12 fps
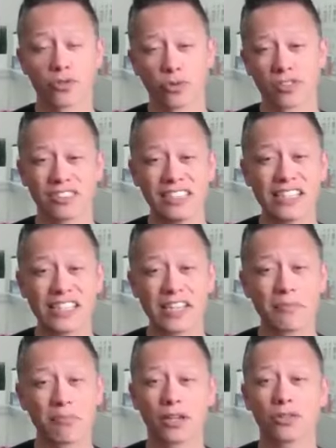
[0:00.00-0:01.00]
or
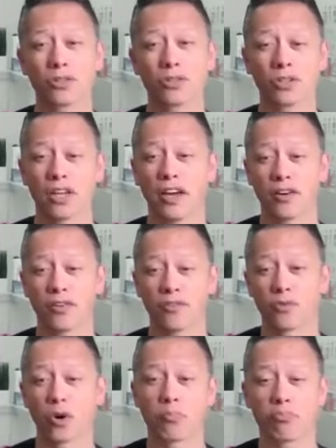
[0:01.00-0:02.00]
seeking medical care
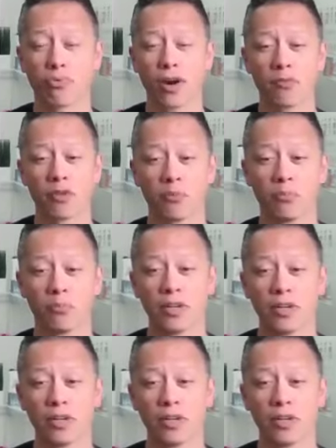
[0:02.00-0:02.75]
for a problem